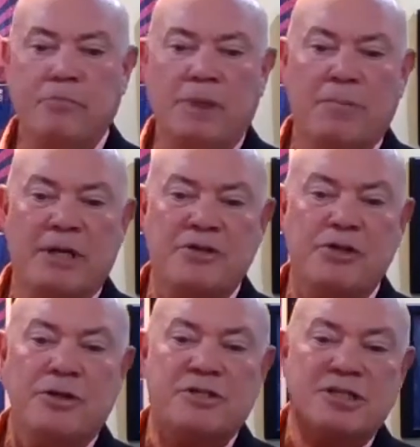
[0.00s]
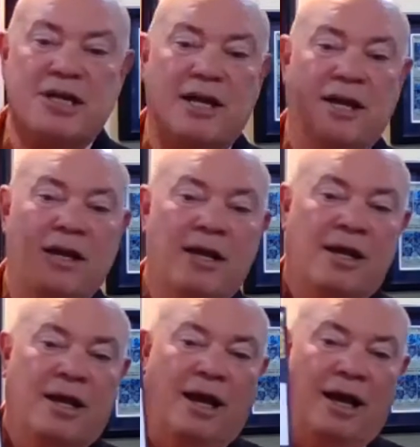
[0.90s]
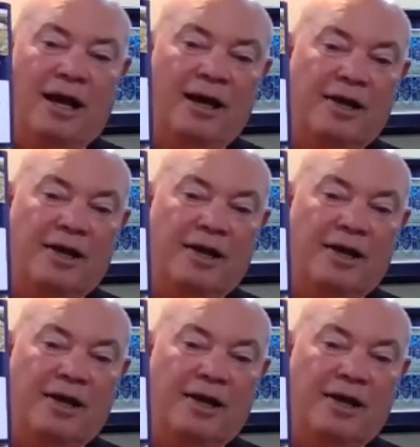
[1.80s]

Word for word: But as you can see, uh,